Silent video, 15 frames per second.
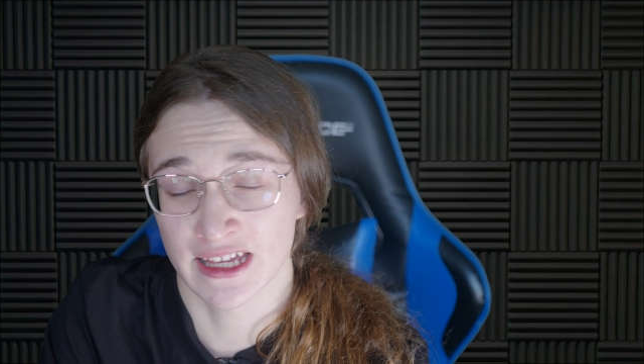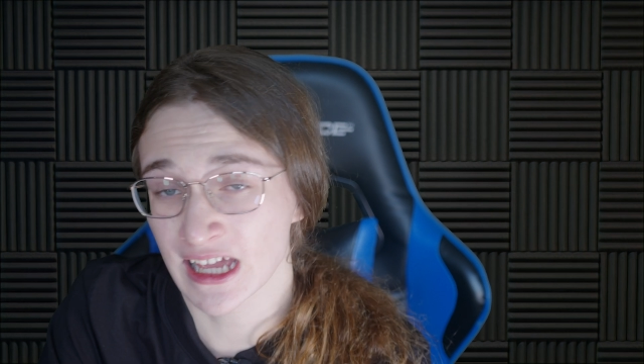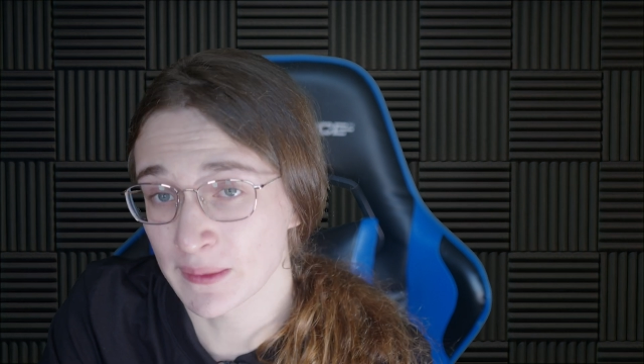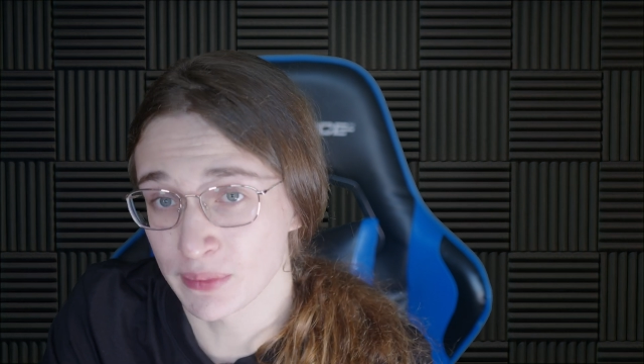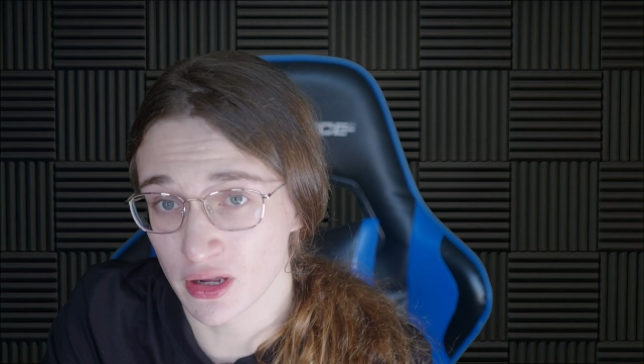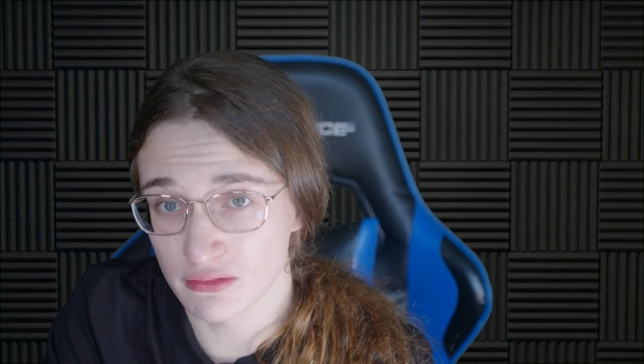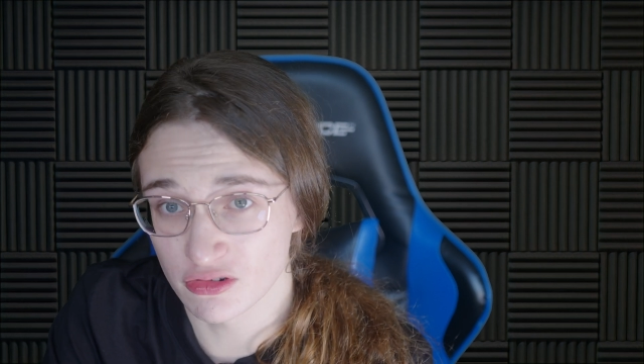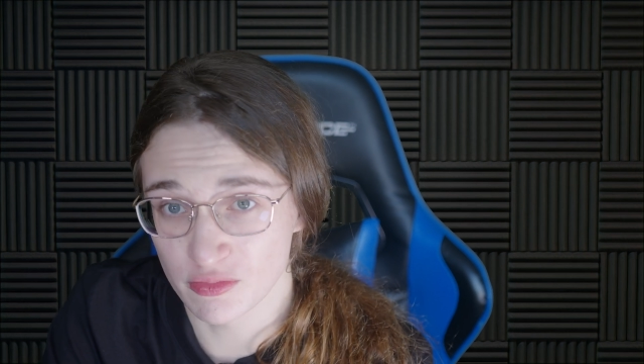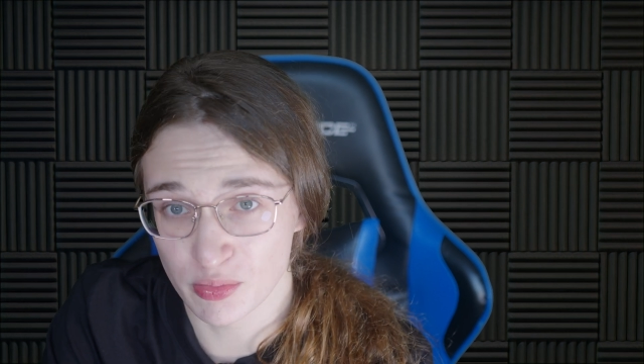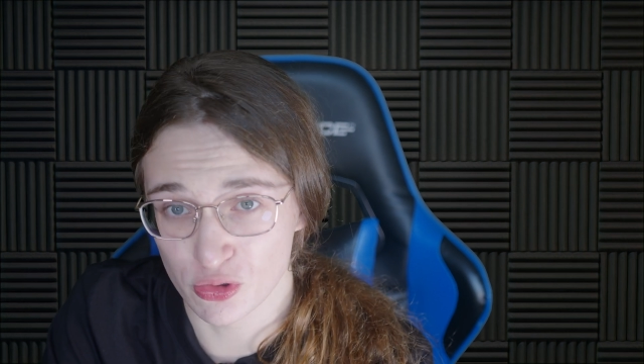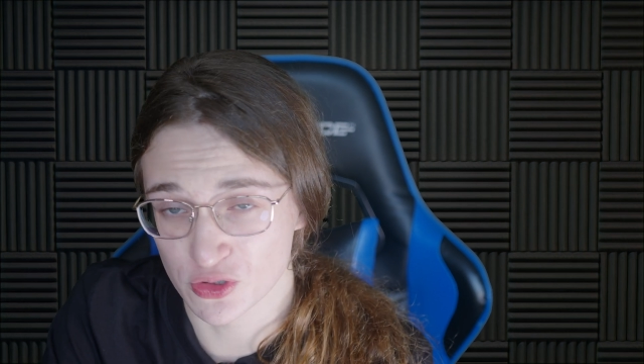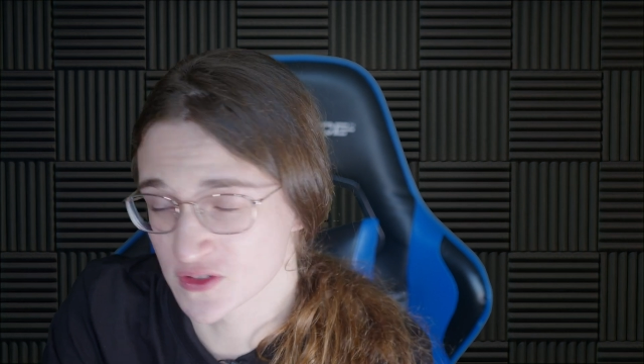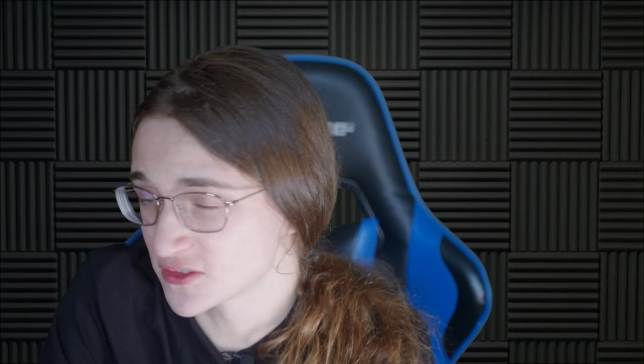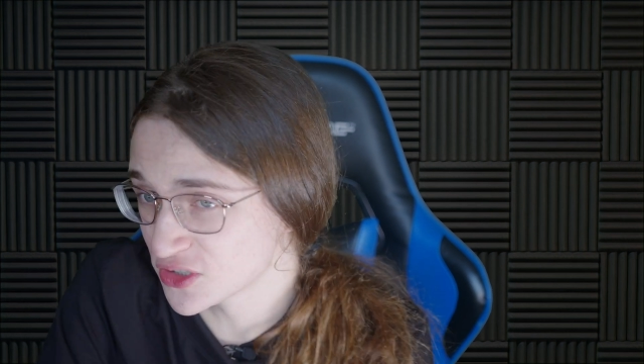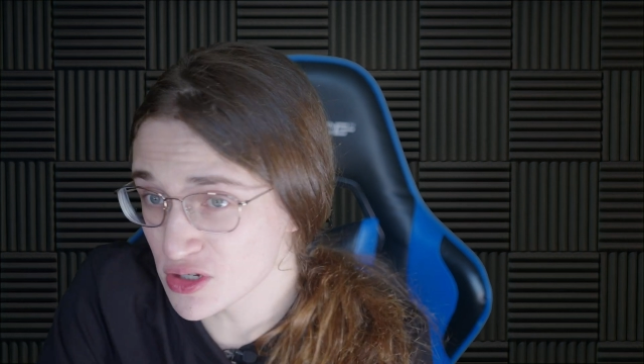Gigabyte
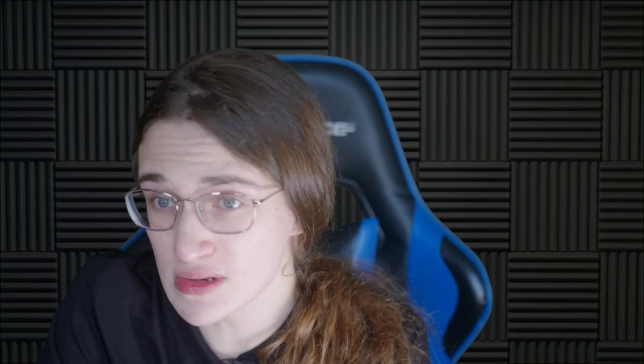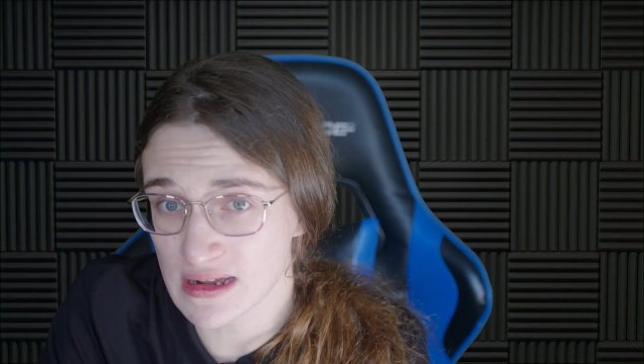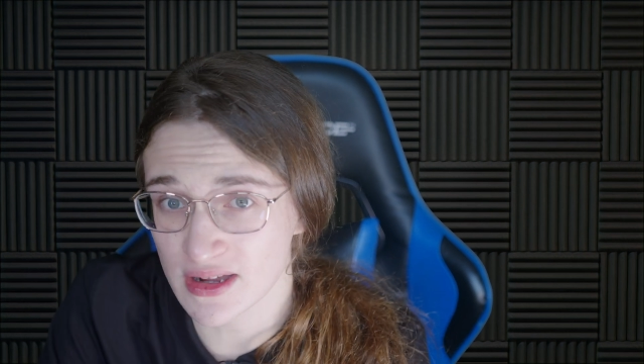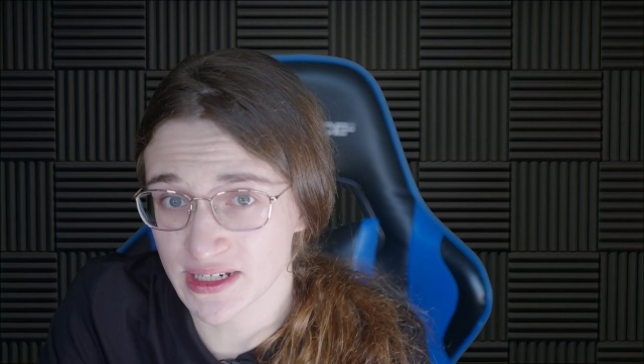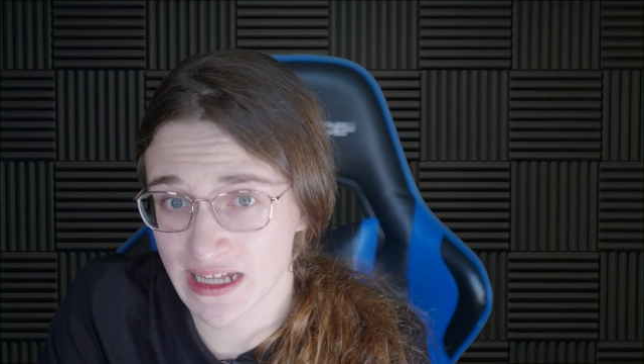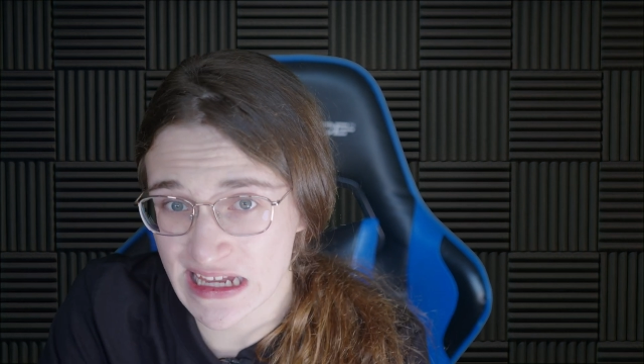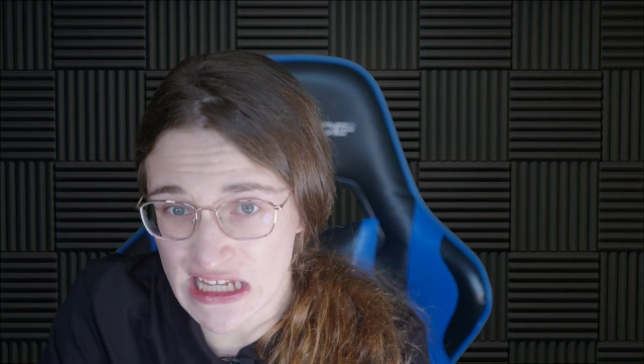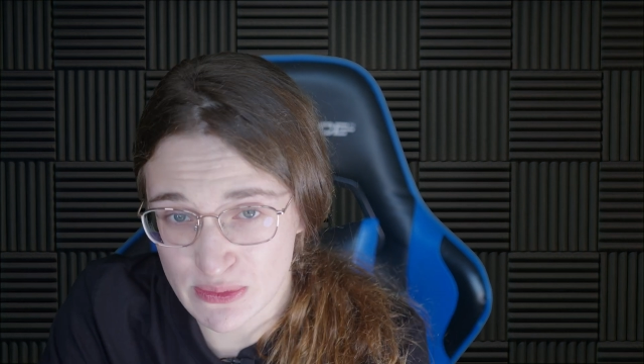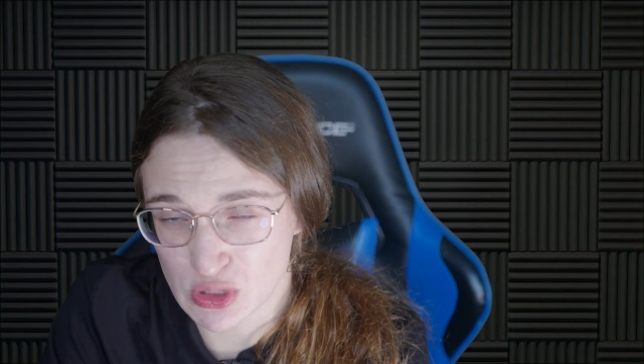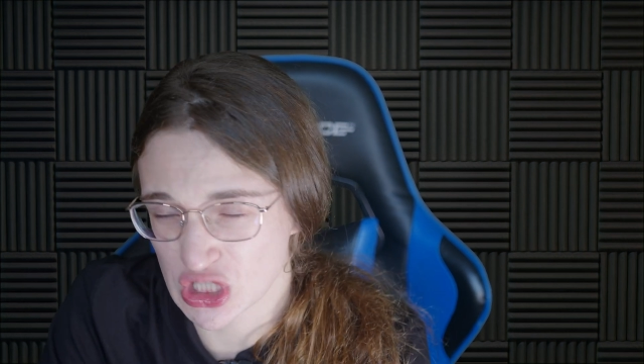motherboards do nowadays,